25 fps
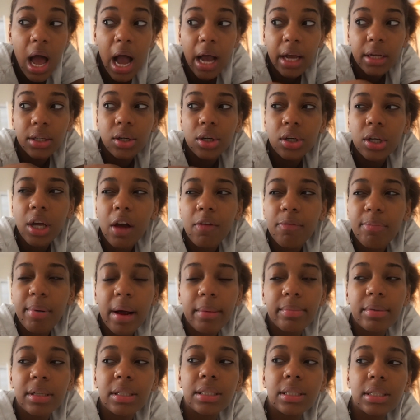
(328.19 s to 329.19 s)
I know y'all
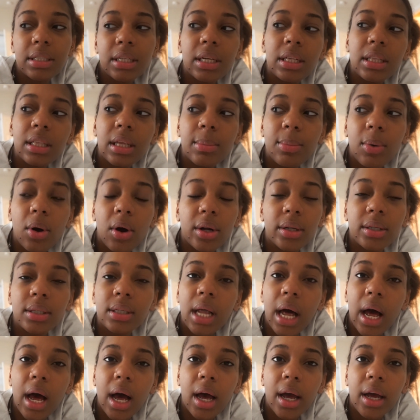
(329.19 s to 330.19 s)
probably seen them
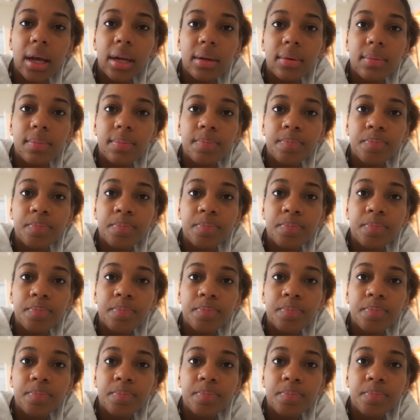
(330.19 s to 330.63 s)
online,